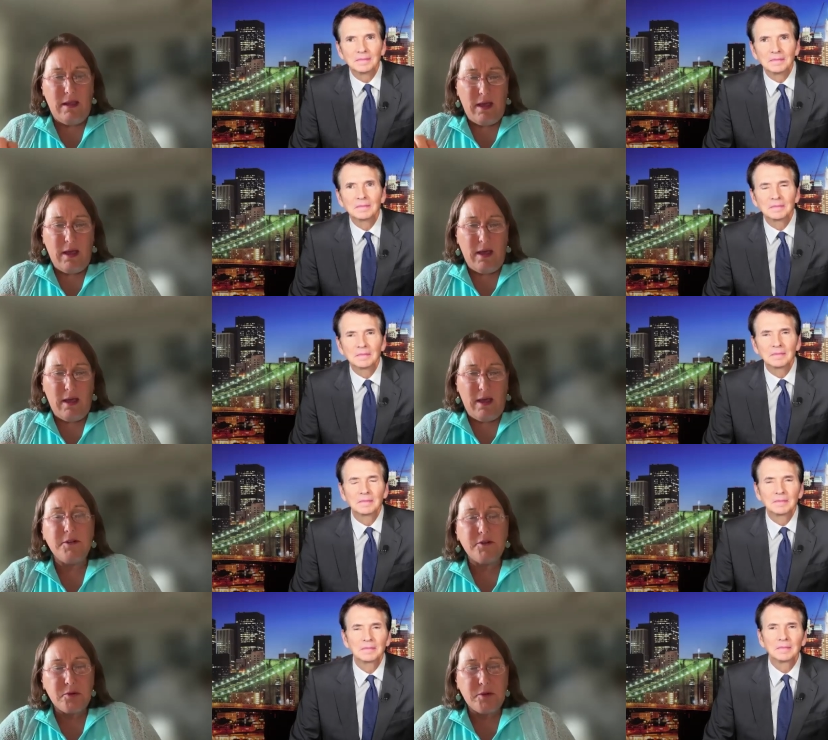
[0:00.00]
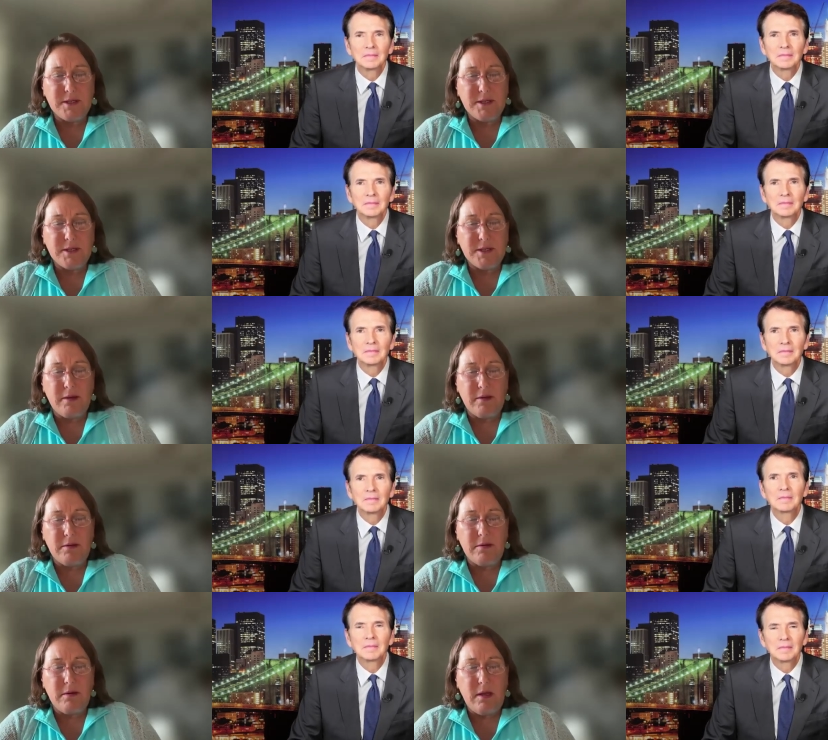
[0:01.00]
Speaker 1: um, interest.
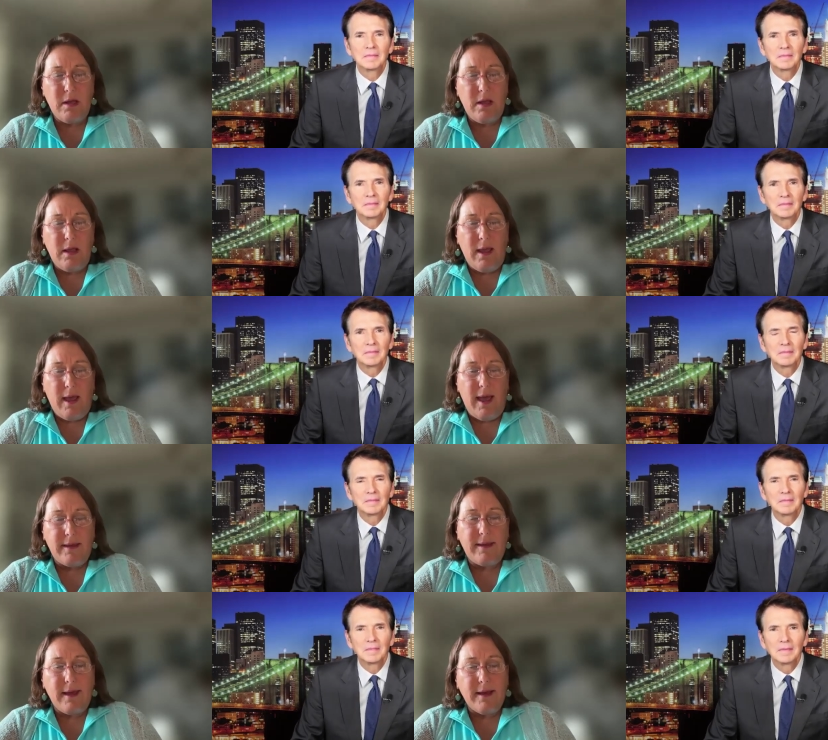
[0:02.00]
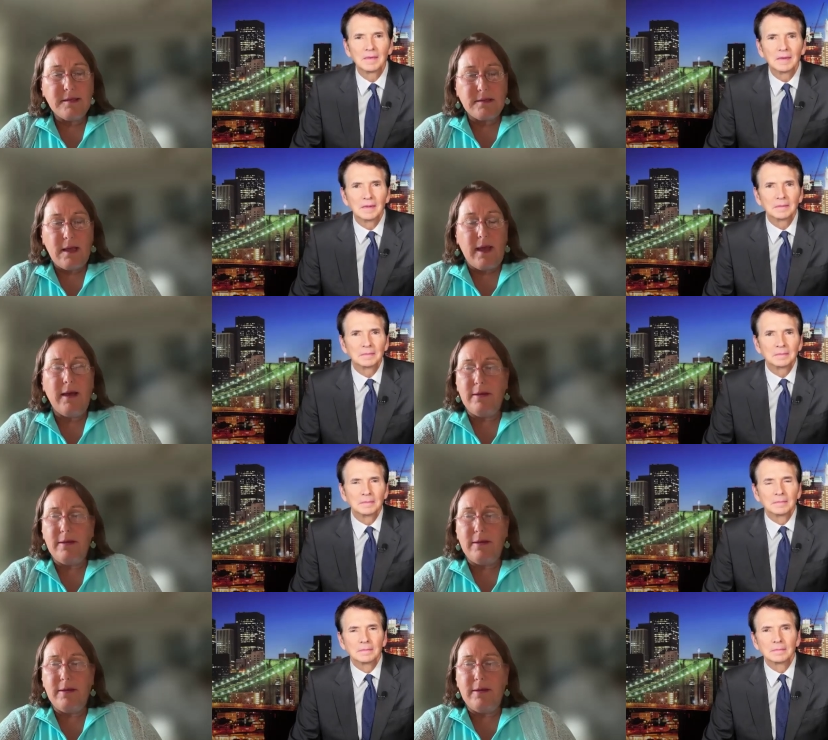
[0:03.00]
And I guess uh,
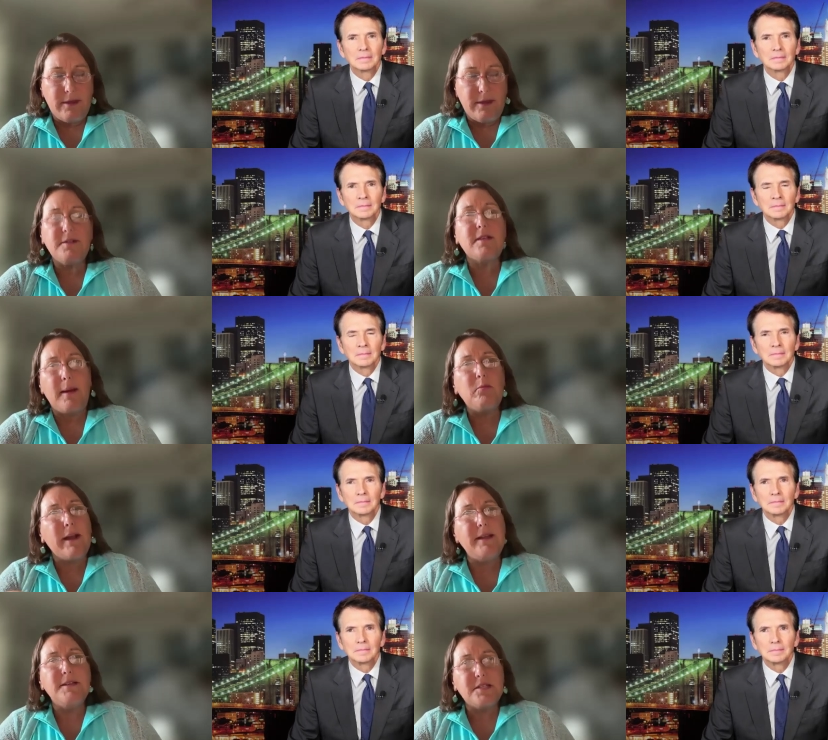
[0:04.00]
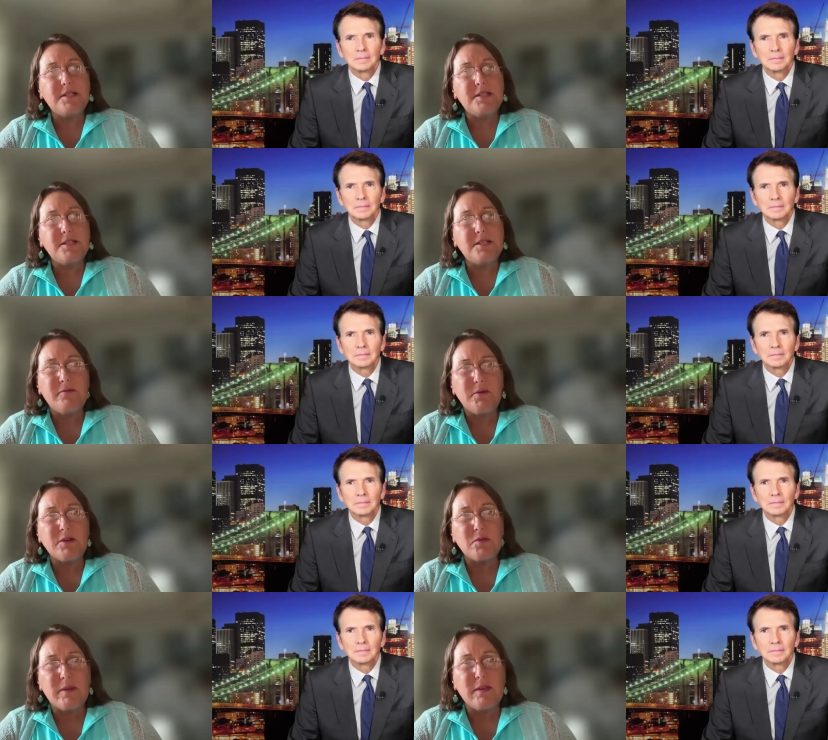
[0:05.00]
the this I'm writing a series of
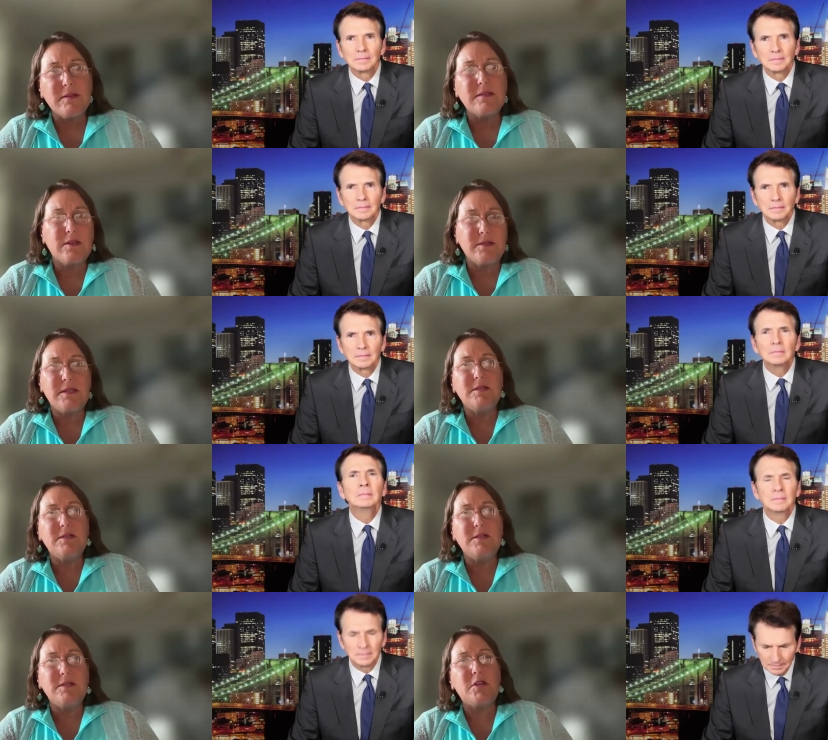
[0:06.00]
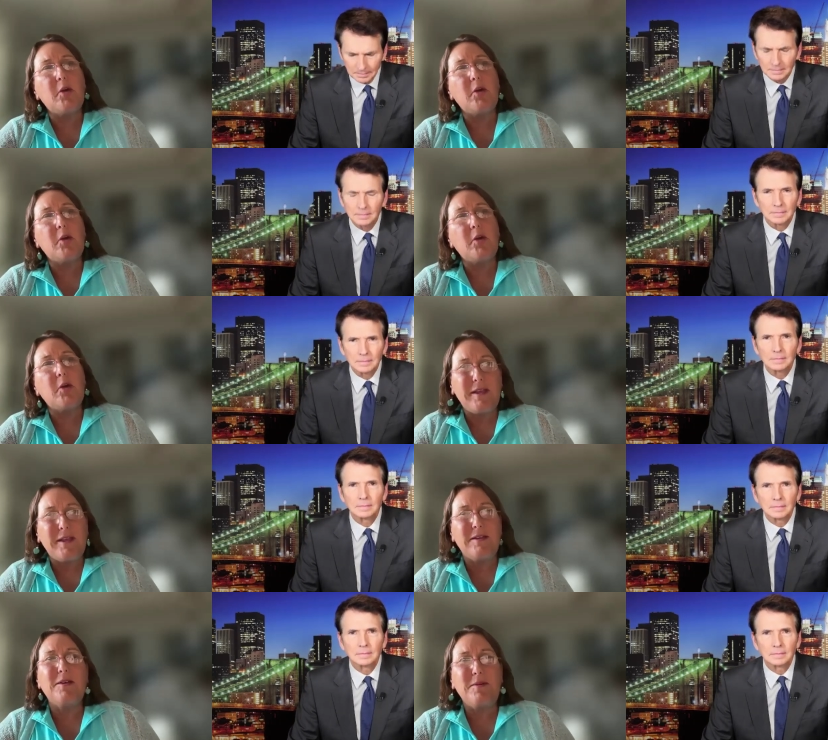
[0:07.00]
books with this because he's Togi's
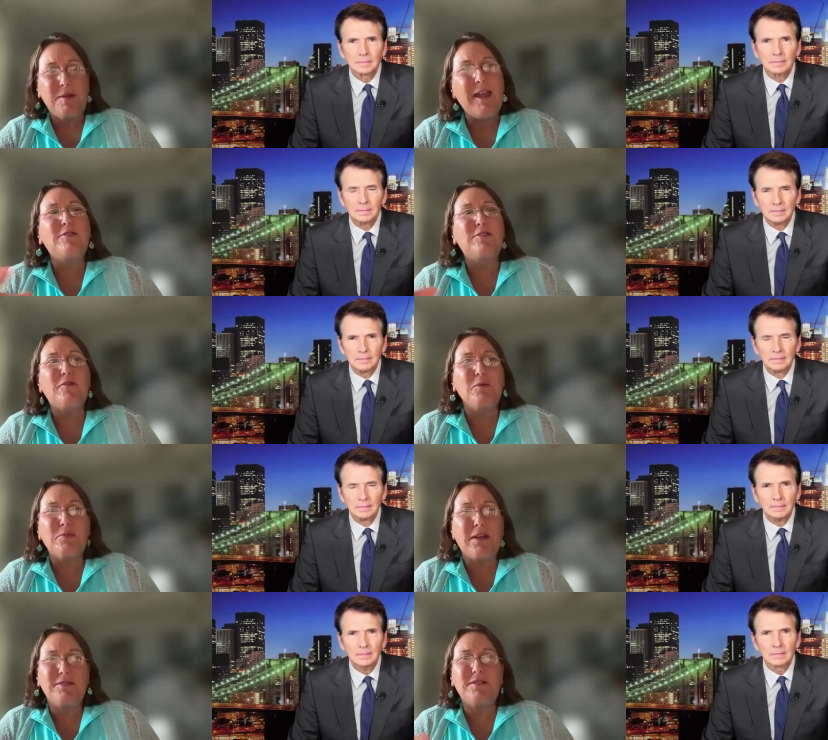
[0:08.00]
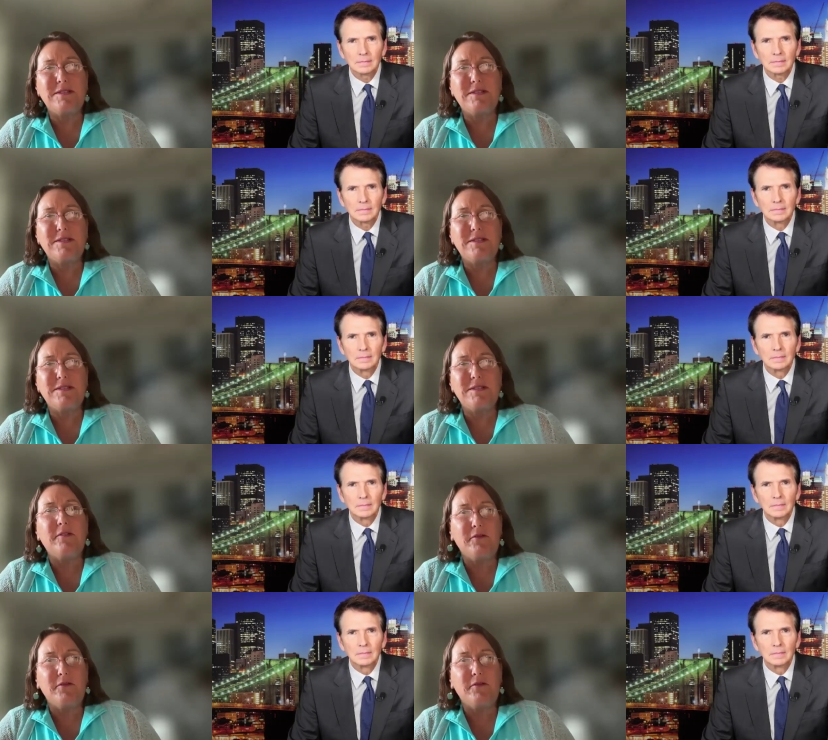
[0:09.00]
going at different places and different